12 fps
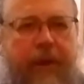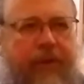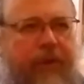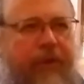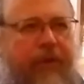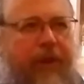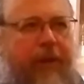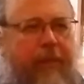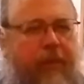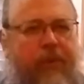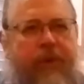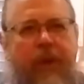his
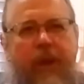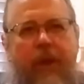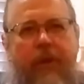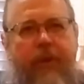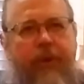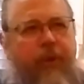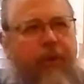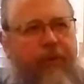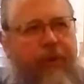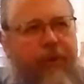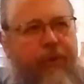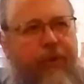disciples took
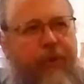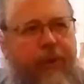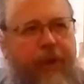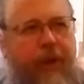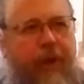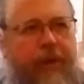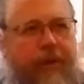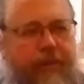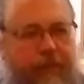over the studion,